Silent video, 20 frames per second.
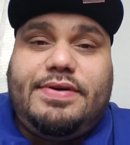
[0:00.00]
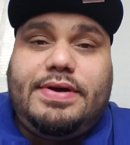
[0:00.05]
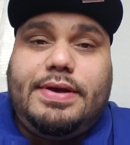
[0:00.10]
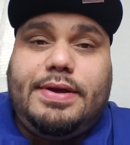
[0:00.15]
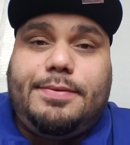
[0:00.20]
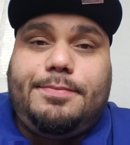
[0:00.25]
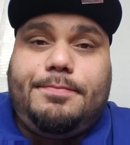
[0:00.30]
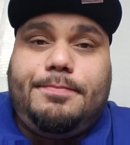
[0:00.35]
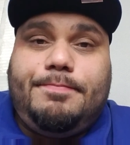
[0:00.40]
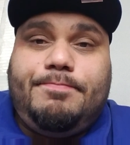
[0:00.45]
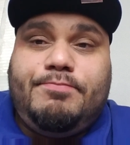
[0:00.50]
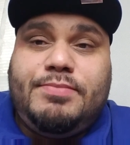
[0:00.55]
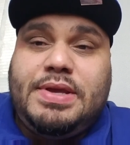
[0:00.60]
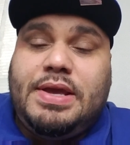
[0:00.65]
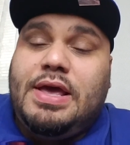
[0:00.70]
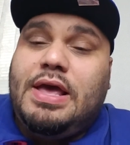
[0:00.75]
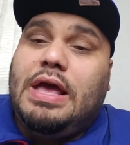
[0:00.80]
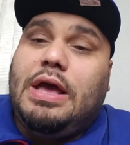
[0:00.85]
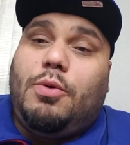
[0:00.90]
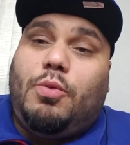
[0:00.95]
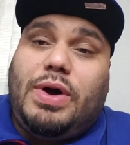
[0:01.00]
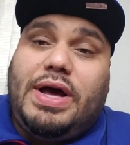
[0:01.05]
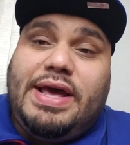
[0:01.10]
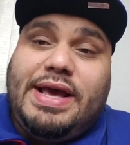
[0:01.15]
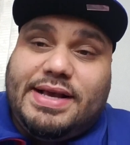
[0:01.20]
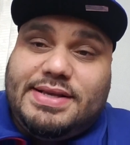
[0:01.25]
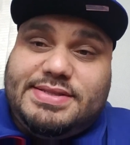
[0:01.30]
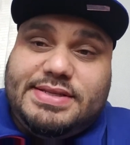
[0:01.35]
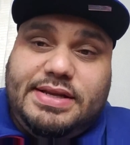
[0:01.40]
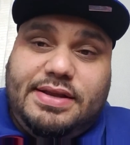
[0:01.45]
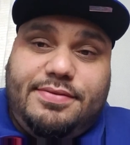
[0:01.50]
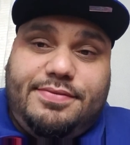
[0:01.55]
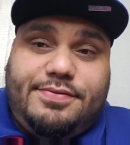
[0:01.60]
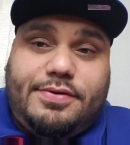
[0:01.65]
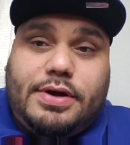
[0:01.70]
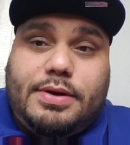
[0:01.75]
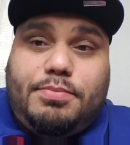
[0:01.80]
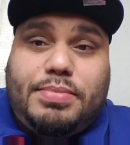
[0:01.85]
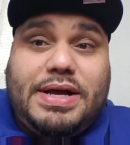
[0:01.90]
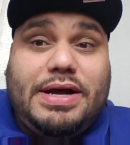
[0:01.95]
fight? Why hasn't he
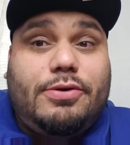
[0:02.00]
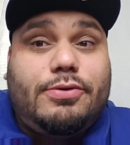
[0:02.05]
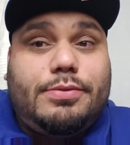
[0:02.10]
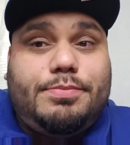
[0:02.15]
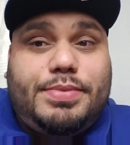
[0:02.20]
fought power